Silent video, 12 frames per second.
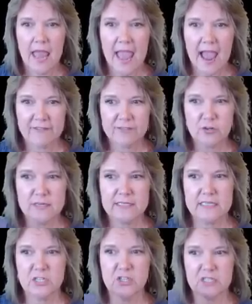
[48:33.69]
after it
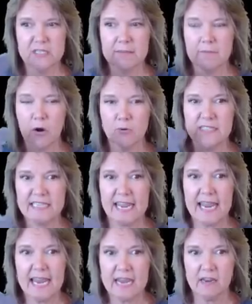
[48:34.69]
stitches the
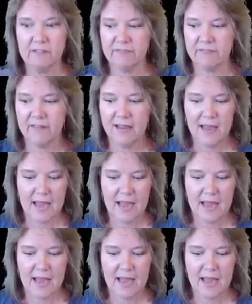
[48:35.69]
motif,